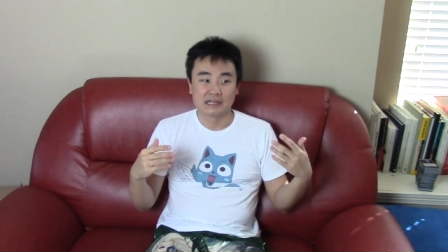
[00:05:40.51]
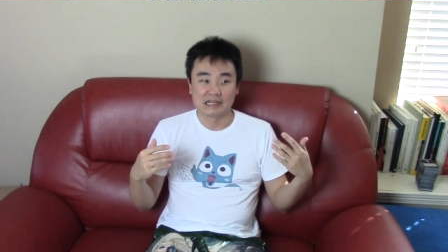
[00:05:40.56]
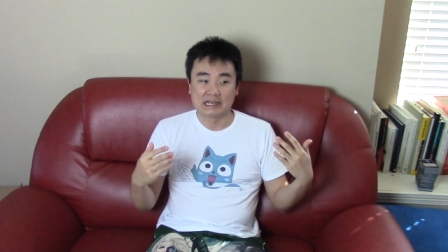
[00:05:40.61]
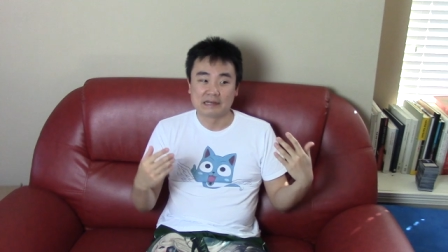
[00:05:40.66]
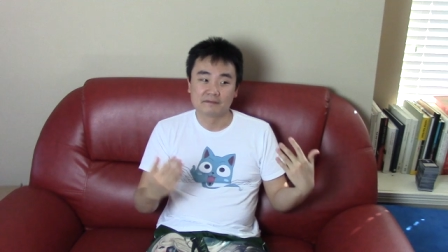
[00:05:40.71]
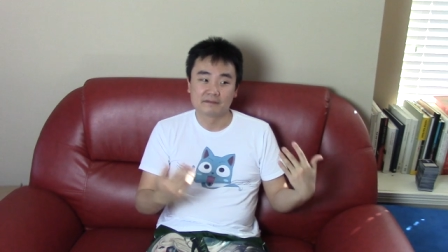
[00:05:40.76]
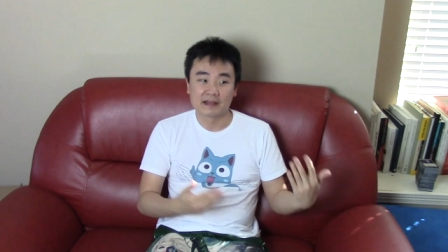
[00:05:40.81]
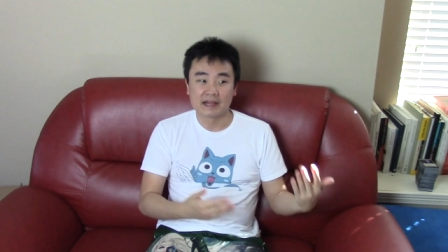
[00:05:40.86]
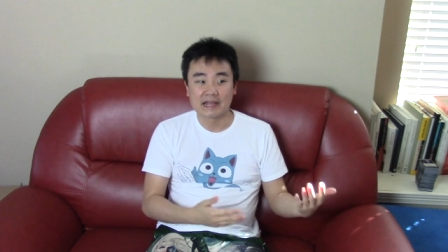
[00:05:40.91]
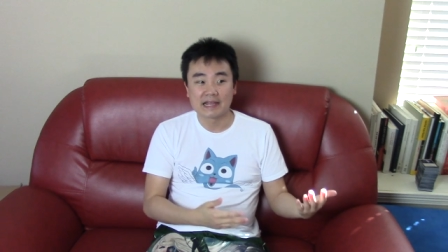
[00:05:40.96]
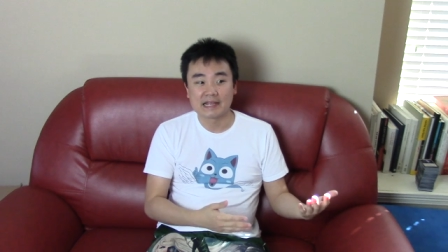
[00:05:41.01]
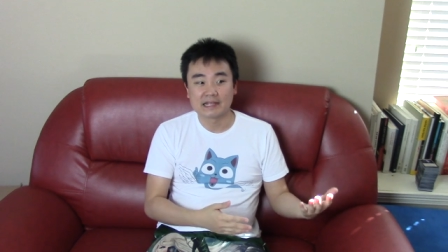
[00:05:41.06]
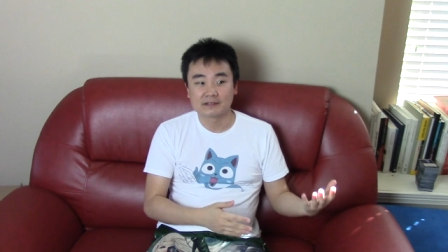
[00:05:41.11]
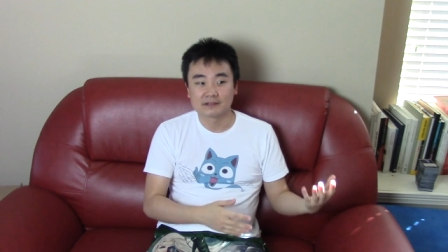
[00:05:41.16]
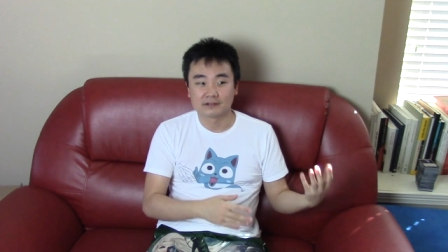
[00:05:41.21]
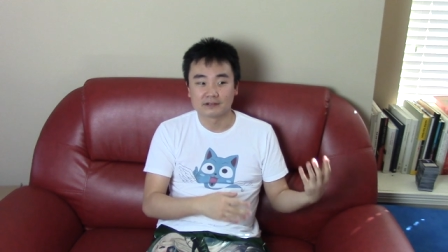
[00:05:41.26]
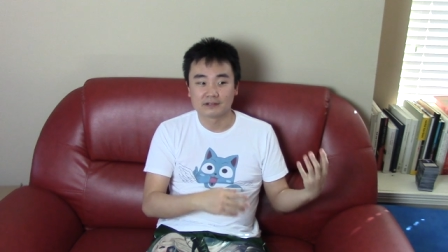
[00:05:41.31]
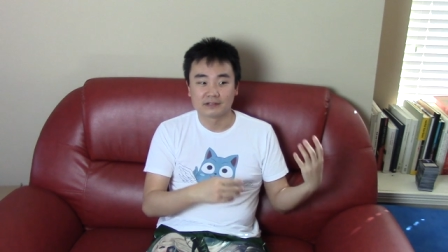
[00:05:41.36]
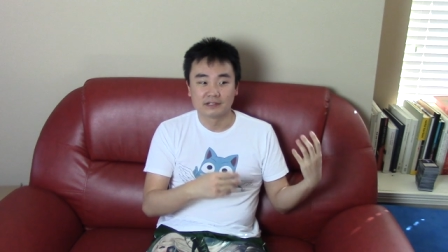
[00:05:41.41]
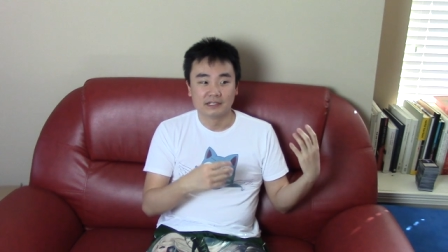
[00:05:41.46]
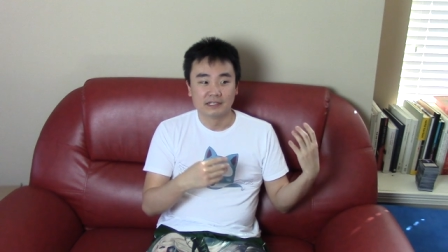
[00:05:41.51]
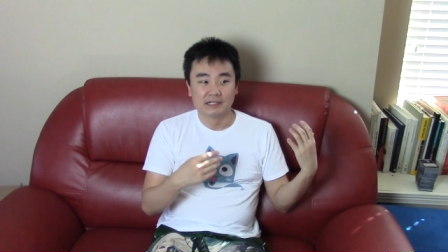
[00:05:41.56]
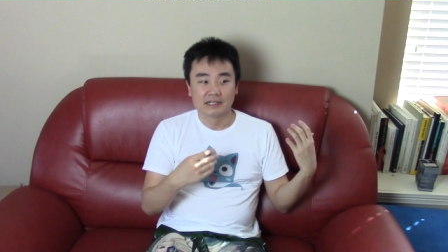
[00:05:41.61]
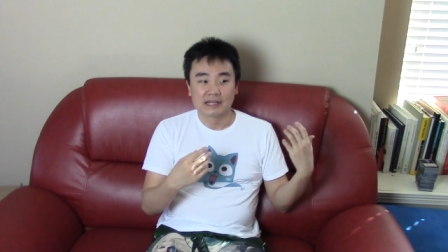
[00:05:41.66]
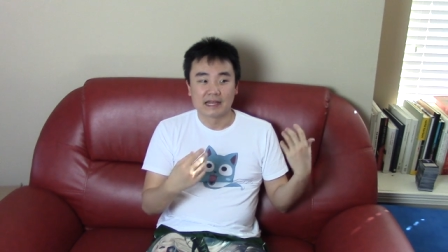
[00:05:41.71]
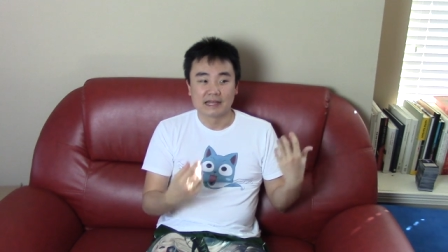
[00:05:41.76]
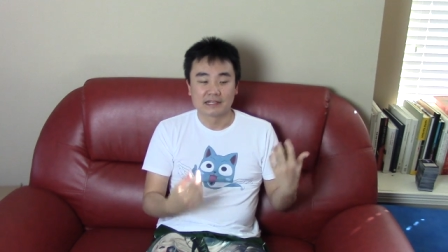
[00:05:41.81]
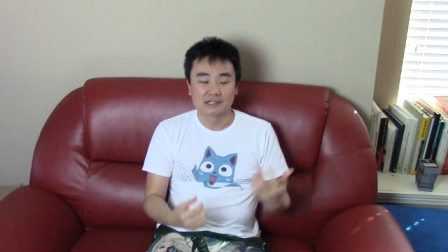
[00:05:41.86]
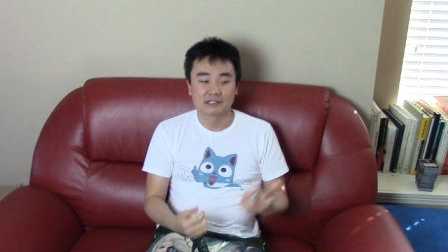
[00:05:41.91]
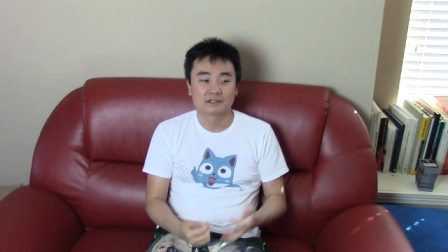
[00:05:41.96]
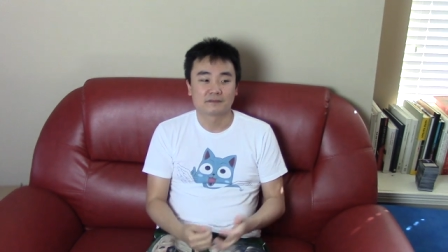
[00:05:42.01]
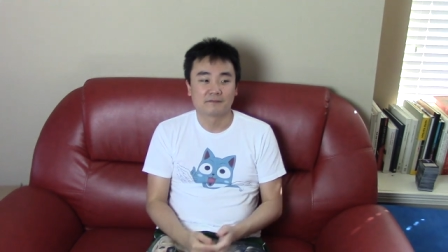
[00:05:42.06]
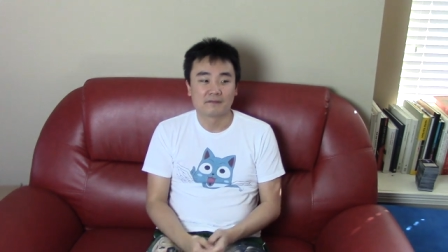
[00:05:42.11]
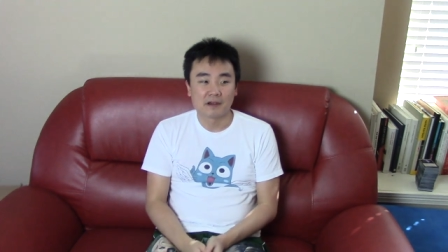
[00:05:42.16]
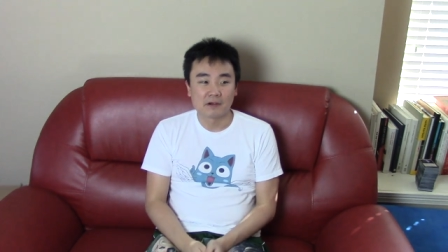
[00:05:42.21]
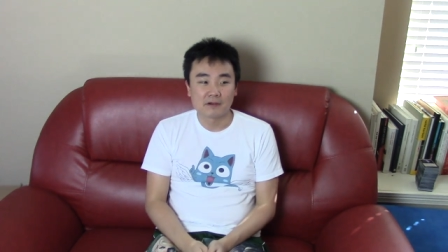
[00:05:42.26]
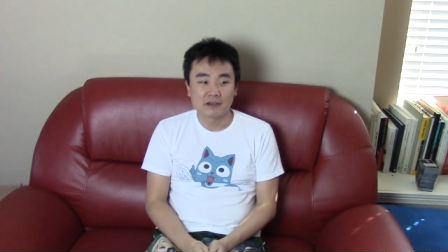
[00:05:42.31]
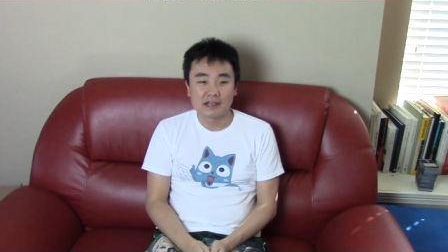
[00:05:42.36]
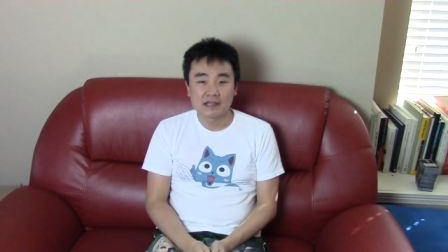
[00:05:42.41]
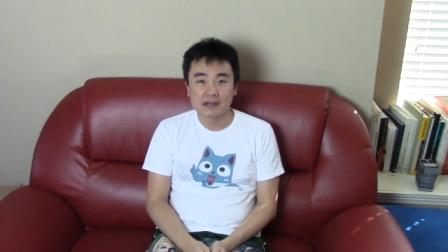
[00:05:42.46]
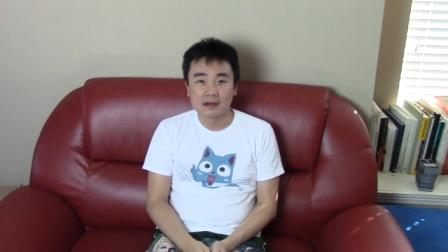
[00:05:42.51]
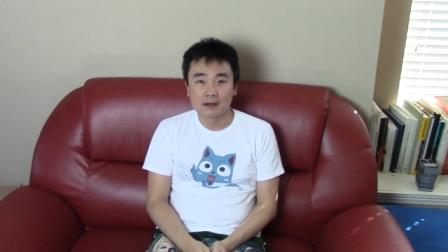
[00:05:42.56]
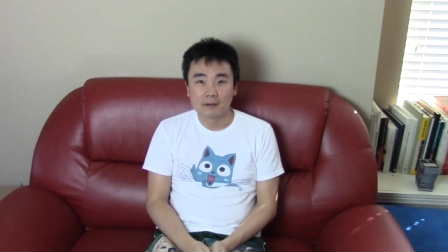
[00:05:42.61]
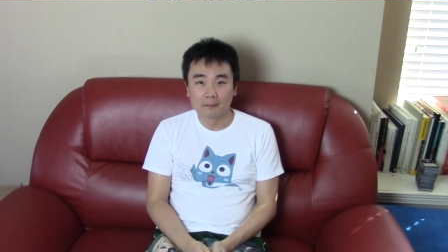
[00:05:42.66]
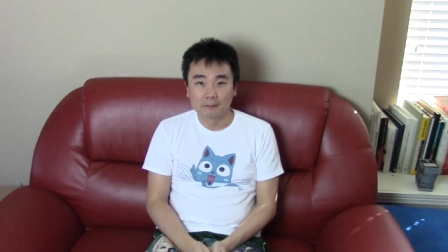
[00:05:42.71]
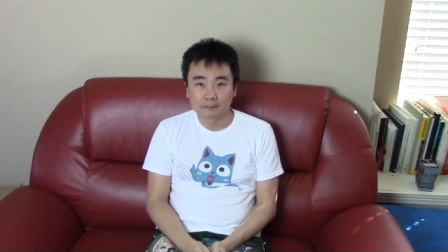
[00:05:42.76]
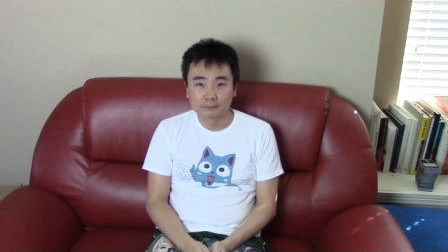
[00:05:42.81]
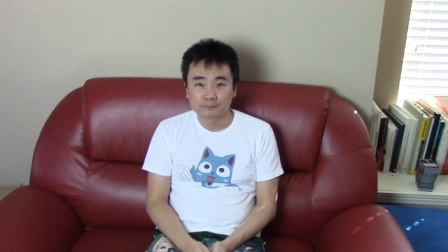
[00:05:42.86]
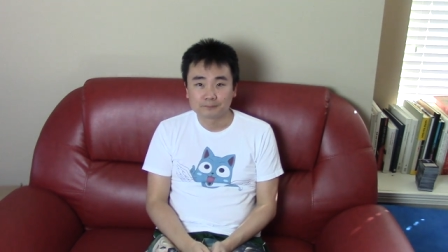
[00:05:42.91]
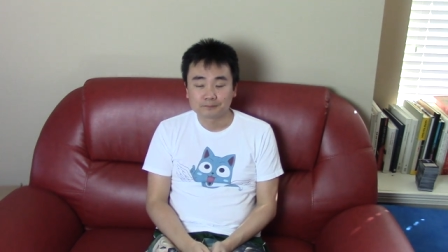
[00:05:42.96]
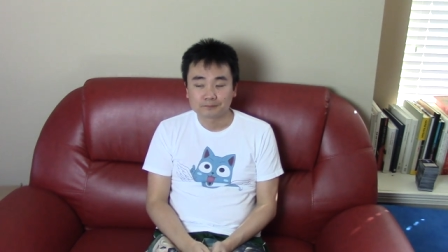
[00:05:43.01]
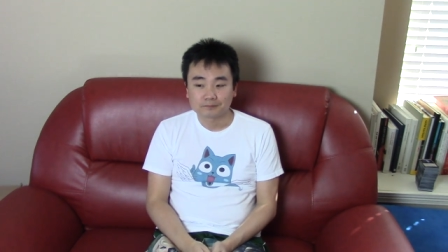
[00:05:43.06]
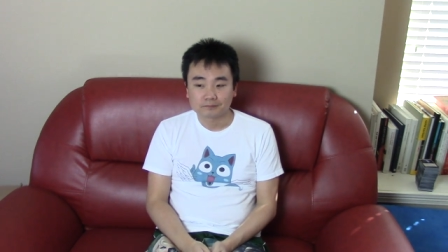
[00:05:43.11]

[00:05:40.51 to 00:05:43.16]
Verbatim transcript: invite or it's just very um,